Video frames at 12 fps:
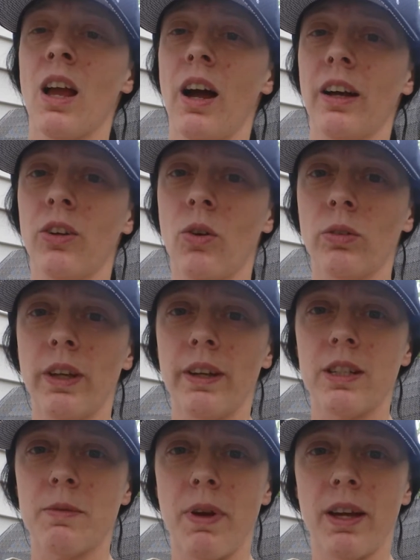I know that
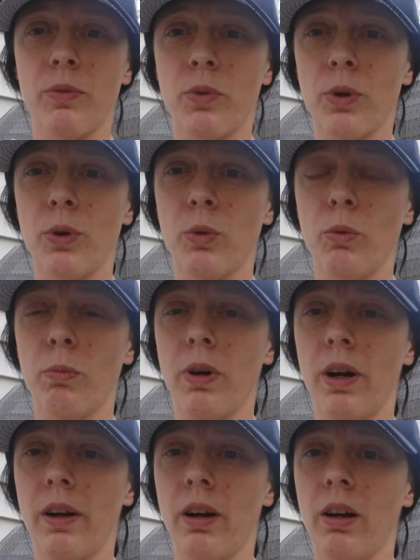it's bad for you,
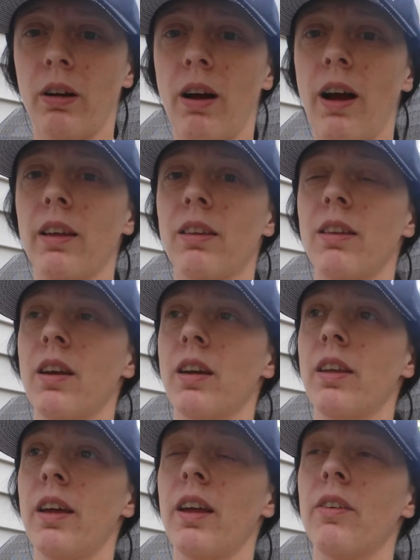but uh, I
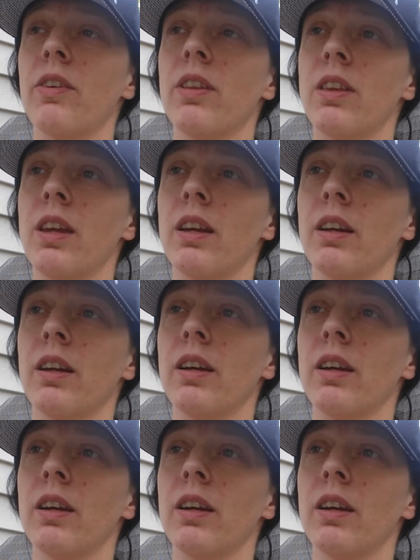think that everything